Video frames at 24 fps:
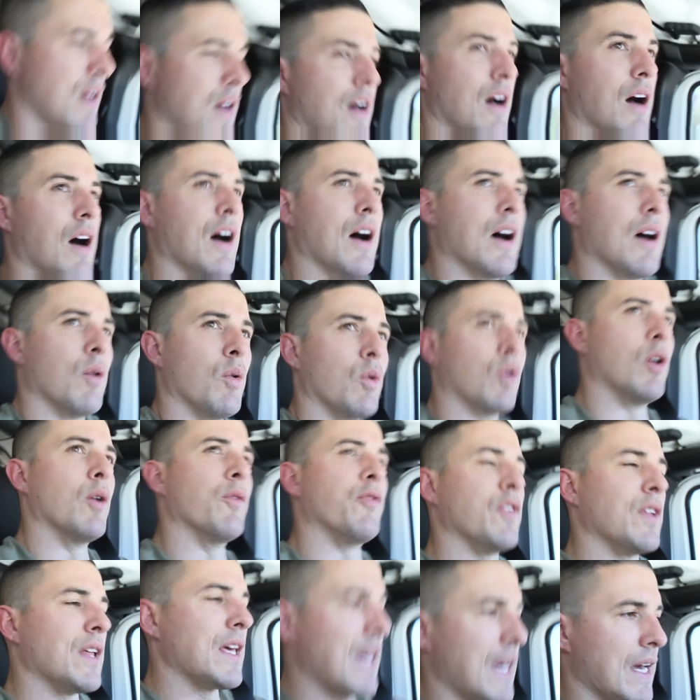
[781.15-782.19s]

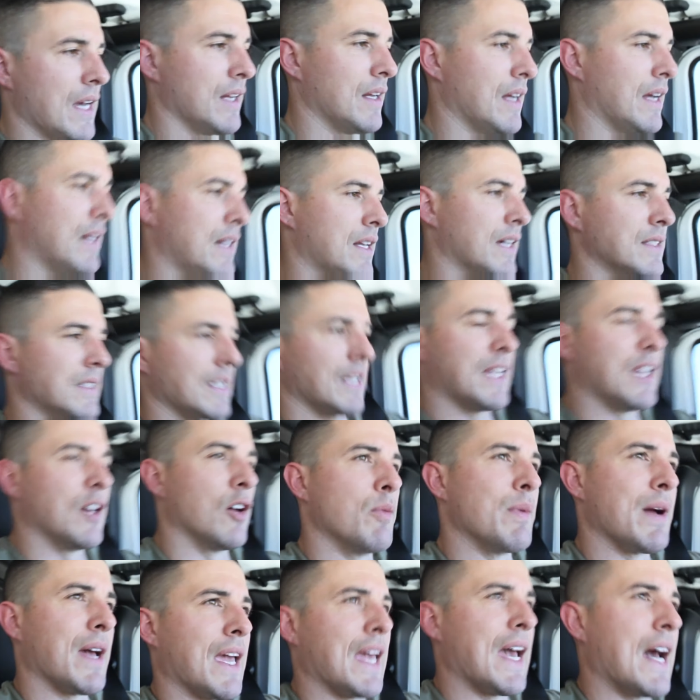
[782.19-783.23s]
Hopefully, it doesn't
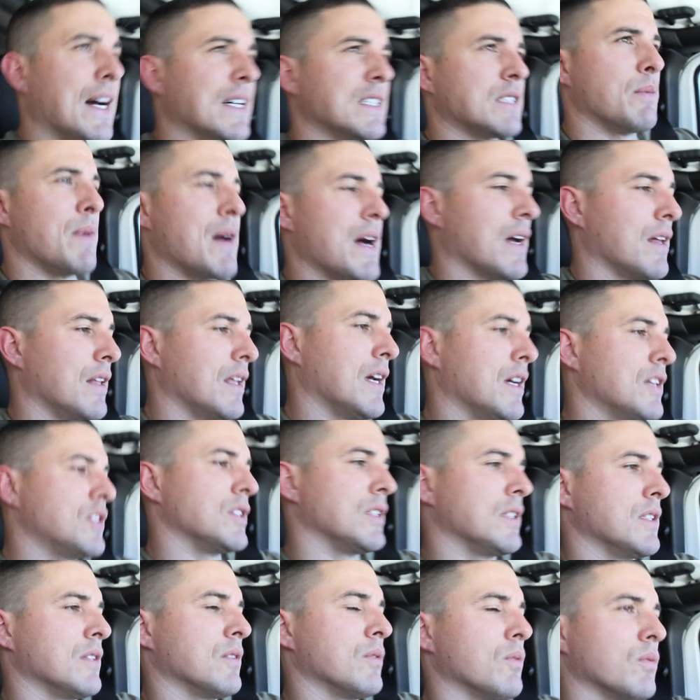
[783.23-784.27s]
kill my gas mileage,
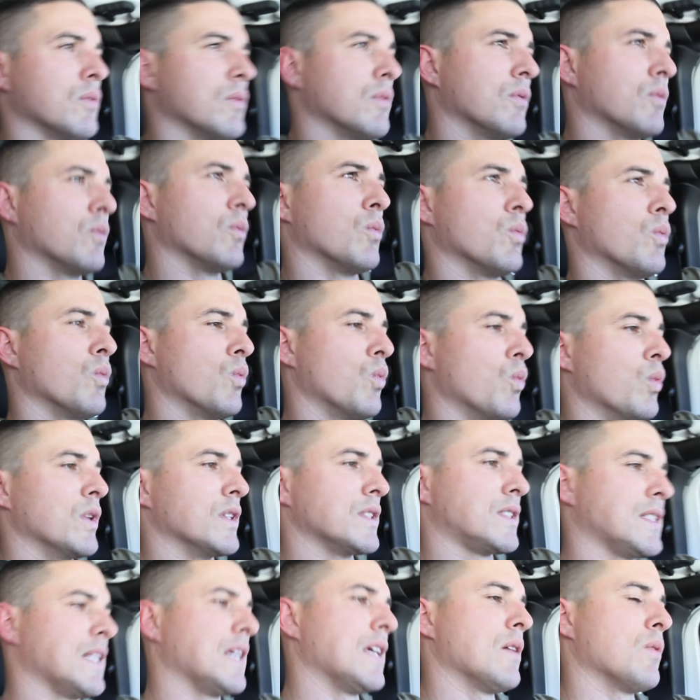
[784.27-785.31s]
and
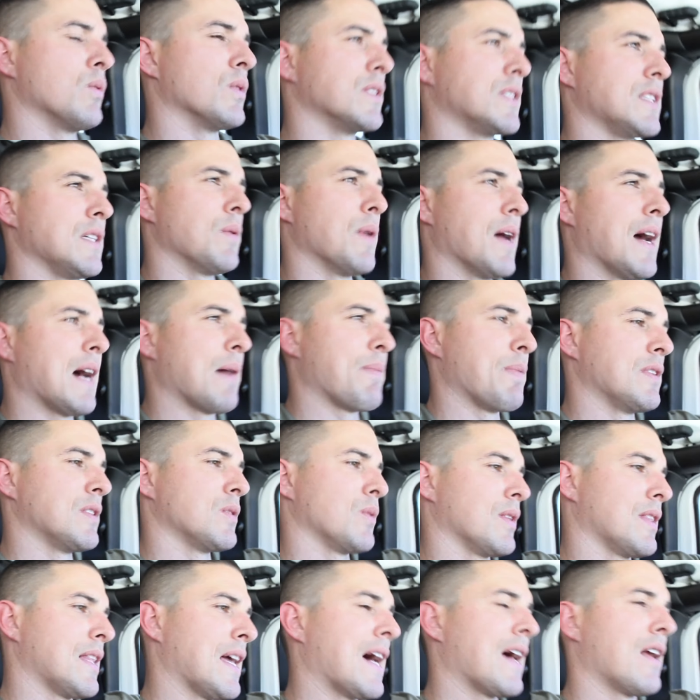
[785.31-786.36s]
we'll see what happens
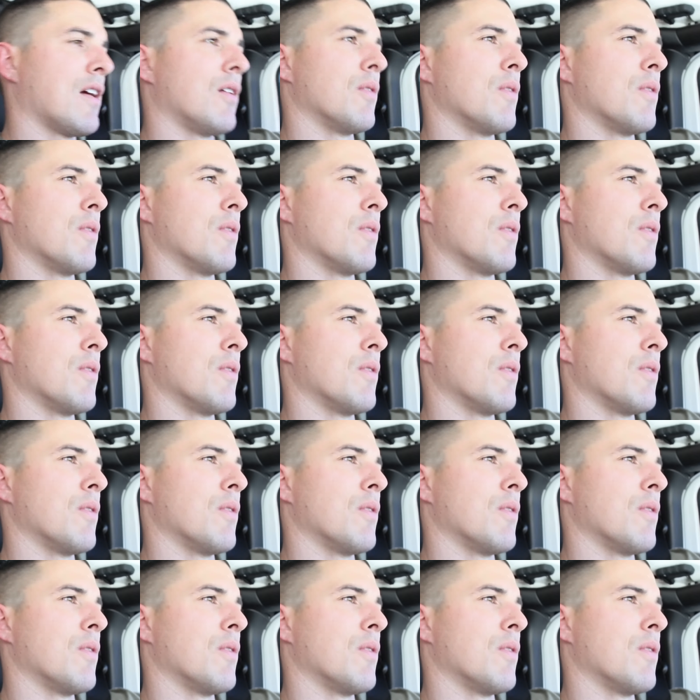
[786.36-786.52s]
with that.